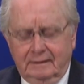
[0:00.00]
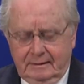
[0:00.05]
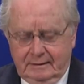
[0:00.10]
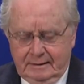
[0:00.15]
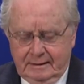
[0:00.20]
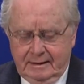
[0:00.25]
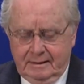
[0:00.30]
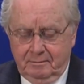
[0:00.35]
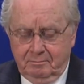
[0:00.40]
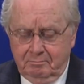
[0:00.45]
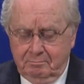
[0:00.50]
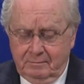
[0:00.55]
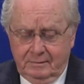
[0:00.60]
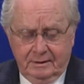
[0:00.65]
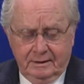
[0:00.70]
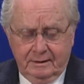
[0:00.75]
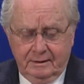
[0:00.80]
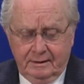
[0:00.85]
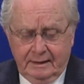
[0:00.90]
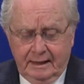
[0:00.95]
and,
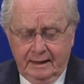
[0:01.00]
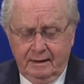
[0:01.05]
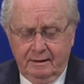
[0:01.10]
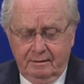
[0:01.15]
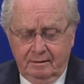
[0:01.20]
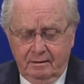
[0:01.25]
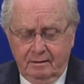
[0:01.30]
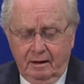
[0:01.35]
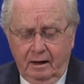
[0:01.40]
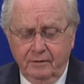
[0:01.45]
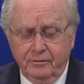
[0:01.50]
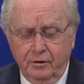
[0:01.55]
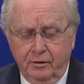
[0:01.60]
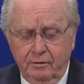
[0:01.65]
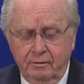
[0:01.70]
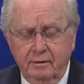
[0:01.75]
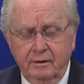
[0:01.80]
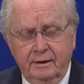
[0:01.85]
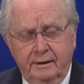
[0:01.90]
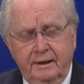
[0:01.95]
and, and
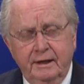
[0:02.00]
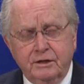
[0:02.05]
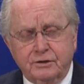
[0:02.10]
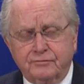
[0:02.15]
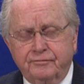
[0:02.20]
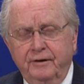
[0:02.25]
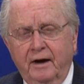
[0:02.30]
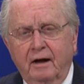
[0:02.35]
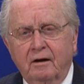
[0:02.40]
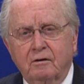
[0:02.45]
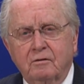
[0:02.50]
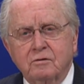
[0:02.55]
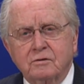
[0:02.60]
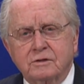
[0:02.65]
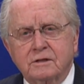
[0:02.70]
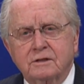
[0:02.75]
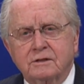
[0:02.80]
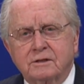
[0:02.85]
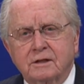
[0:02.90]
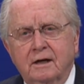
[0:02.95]
other and his fellows,
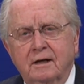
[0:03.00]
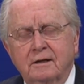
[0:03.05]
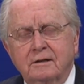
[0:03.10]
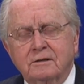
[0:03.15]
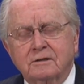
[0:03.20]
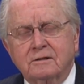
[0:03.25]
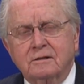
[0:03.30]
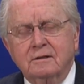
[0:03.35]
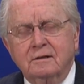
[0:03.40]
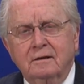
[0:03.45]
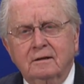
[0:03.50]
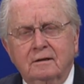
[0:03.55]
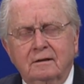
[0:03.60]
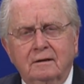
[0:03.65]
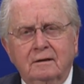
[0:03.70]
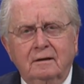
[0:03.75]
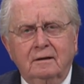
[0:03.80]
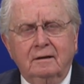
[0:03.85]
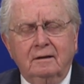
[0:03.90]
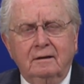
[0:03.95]
it says.
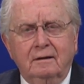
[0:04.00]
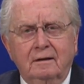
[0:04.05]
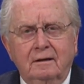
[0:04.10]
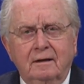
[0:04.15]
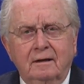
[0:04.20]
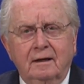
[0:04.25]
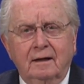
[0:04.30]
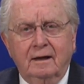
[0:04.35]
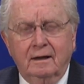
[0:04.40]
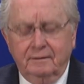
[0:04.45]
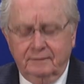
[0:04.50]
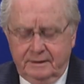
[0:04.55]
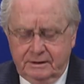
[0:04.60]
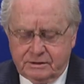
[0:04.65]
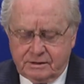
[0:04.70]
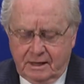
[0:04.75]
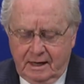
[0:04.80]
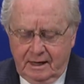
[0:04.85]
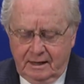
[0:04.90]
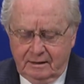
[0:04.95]
And
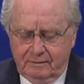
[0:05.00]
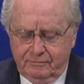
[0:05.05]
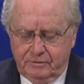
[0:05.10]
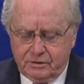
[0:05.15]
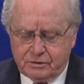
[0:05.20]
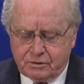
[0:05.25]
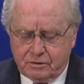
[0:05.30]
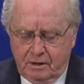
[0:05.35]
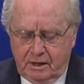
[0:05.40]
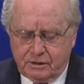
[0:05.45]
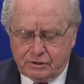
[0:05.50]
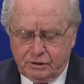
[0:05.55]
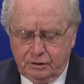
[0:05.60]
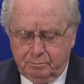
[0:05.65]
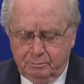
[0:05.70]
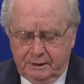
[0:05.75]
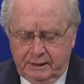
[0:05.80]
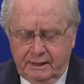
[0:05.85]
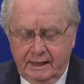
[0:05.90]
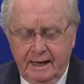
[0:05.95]
this kind of destruction
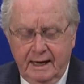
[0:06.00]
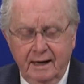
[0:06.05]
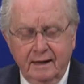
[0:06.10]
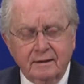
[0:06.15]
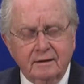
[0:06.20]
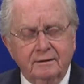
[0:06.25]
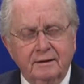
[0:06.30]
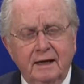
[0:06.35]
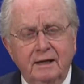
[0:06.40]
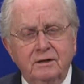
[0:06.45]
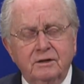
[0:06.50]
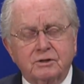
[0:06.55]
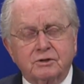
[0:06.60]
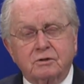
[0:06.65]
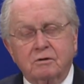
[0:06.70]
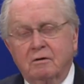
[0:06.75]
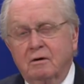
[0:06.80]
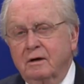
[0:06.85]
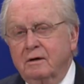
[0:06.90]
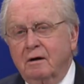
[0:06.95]
began, and they
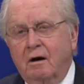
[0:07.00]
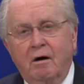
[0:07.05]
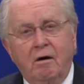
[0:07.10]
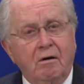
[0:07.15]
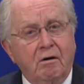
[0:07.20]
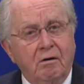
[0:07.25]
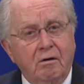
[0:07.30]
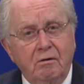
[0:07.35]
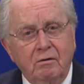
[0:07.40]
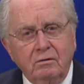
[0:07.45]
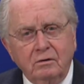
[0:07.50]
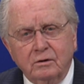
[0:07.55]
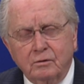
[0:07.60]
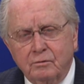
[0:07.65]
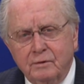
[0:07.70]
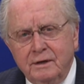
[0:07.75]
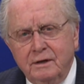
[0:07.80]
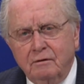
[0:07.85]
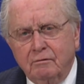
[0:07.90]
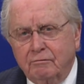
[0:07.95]
destroyed all the
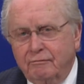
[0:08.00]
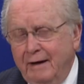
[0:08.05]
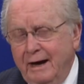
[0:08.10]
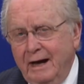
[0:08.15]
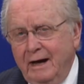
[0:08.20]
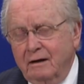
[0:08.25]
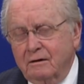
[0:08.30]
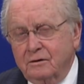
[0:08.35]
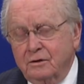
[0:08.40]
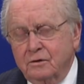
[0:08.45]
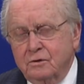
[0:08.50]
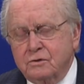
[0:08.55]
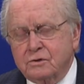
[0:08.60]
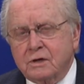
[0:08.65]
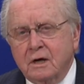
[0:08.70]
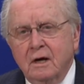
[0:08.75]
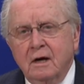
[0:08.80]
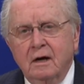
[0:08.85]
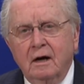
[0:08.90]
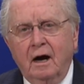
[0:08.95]
real values
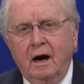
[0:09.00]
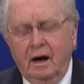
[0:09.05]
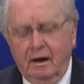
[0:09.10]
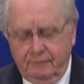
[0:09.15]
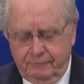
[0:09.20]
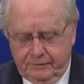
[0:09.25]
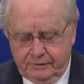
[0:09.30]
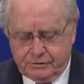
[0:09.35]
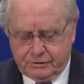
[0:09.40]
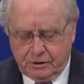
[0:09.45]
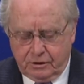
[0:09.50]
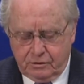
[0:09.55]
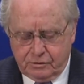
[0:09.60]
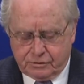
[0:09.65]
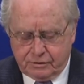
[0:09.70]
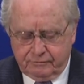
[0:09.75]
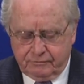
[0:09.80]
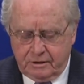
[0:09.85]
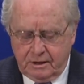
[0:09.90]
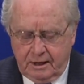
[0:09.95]
of the church
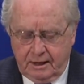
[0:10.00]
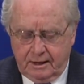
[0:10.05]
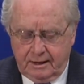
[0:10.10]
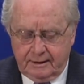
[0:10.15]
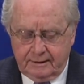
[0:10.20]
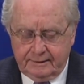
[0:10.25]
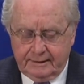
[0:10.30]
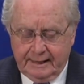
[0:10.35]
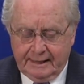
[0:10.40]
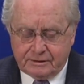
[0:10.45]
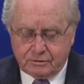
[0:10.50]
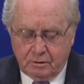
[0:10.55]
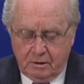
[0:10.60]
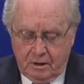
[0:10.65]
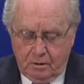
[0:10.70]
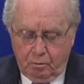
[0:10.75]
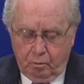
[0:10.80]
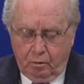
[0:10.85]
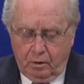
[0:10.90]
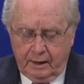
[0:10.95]
of God. That's
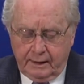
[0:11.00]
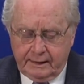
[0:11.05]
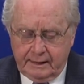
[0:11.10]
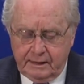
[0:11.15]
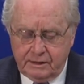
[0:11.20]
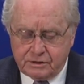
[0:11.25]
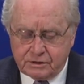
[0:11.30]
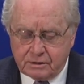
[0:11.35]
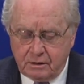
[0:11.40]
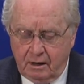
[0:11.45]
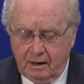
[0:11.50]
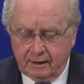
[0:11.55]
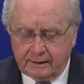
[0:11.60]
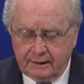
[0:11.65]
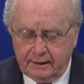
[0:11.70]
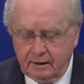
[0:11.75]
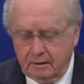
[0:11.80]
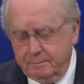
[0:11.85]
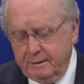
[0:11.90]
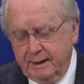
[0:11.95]
what he's
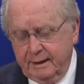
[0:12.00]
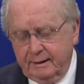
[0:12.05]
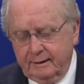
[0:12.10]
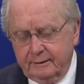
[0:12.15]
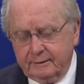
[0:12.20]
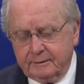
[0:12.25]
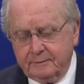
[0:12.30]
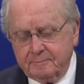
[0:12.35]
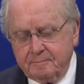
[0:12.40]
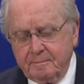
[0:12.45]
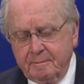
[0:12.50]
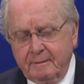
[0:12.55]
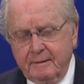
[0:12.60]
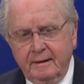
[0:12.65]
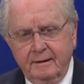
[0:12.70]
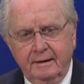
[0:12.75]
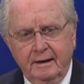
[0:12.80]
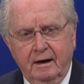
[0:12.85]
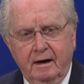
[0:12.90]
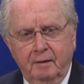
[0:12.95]
talking about.
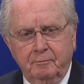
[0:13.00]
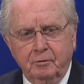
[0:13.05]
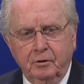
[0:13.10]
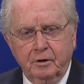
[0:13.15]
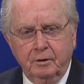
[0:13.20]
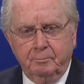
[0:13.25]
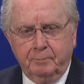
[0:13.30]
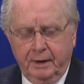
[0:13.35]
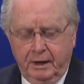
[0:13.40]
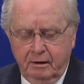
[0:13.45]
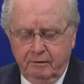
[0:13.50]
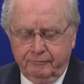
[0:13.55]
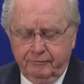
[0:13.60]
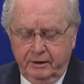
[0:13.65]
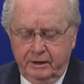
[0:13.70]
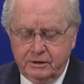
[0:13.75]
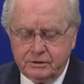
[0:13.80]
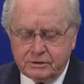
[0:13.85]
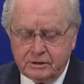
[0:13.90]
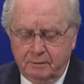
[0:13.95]
Now, I'm going to
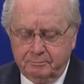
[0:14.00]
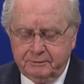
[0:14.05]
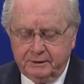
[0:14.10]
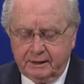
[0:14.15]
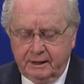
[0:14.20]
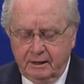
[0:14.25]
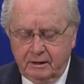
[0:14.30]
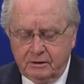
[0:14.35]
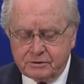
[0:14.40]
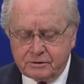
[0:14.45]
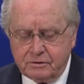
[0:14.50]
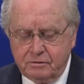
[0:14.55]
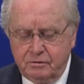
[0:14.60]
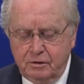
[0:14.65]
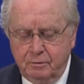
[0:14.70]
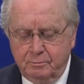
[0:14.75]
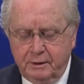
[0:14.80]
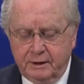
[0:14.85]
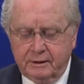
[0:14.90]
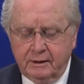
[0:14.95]
paraphrase something else to
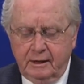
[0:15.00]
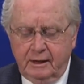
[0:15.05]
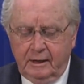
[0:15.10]
you, but